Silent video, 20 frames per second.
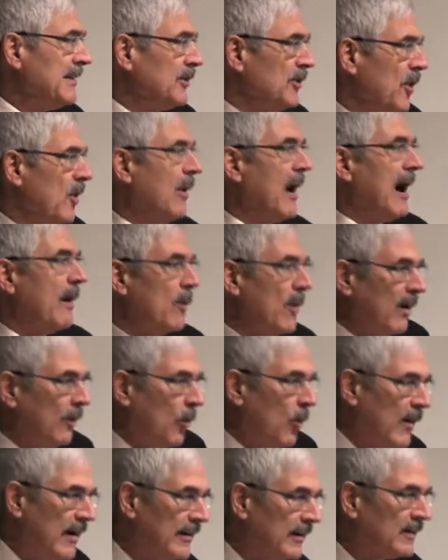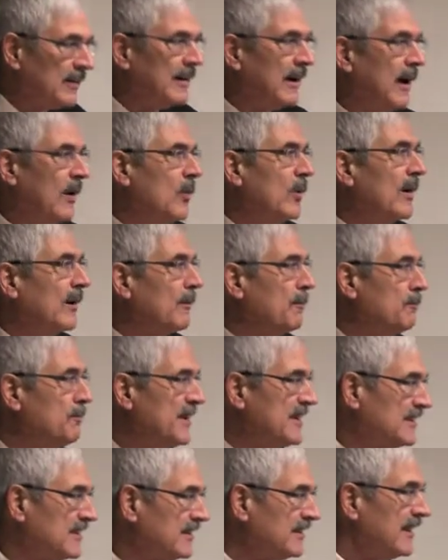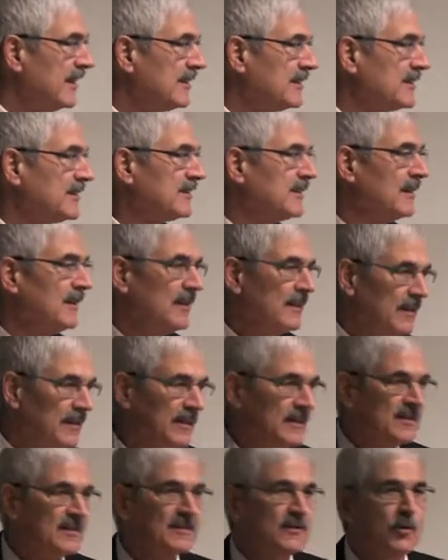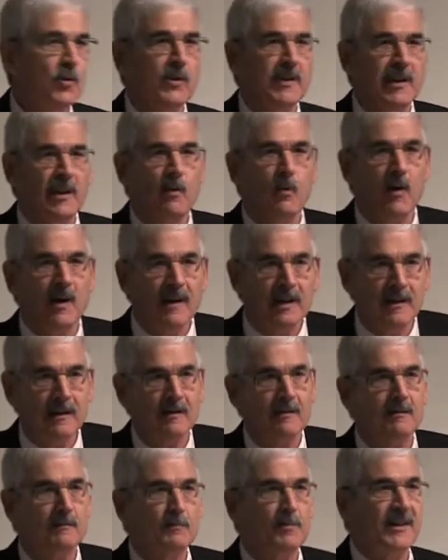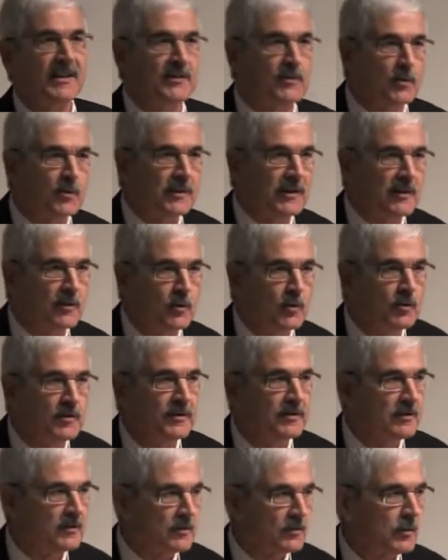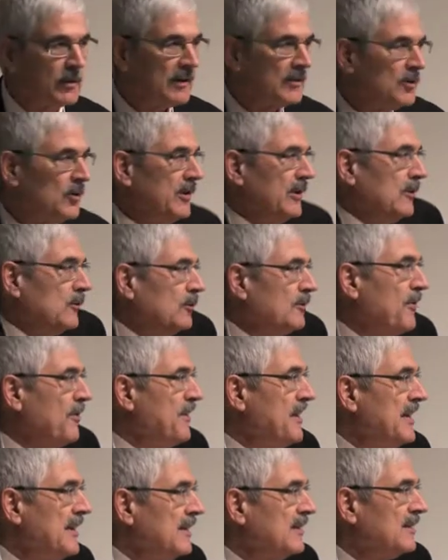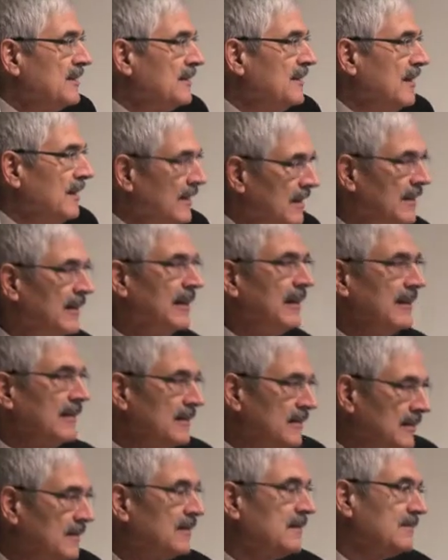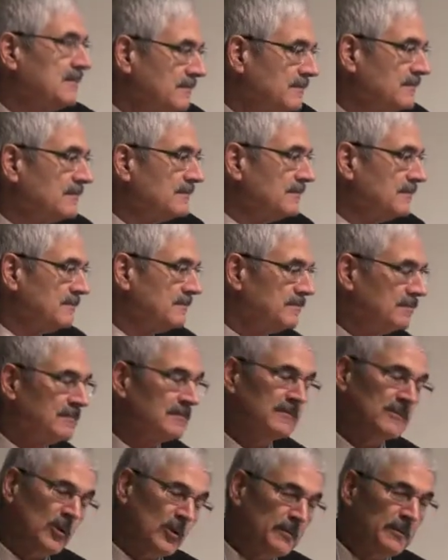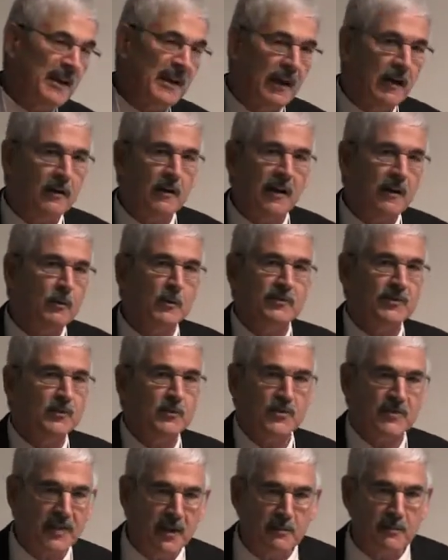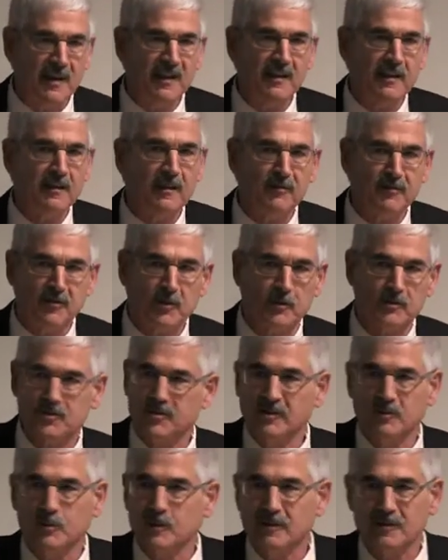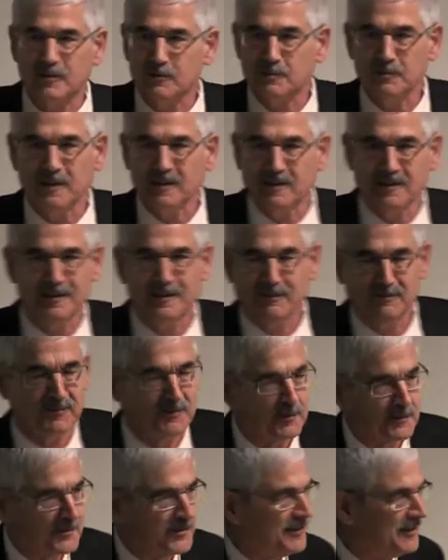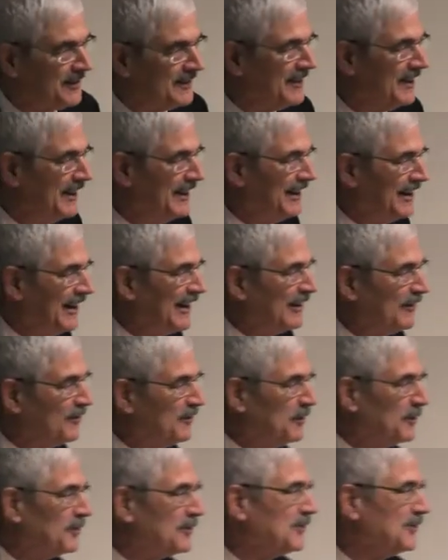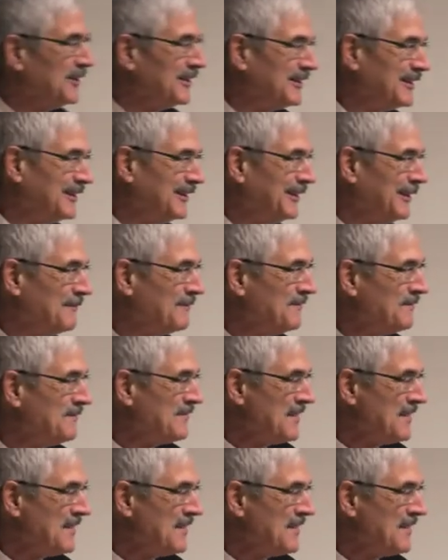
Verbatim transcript: again, you know, our work, our business is doing well by doing good. We are doing good things and not ma- I, I wanted to say making a fortune. We are not making a fortune, unfortunately.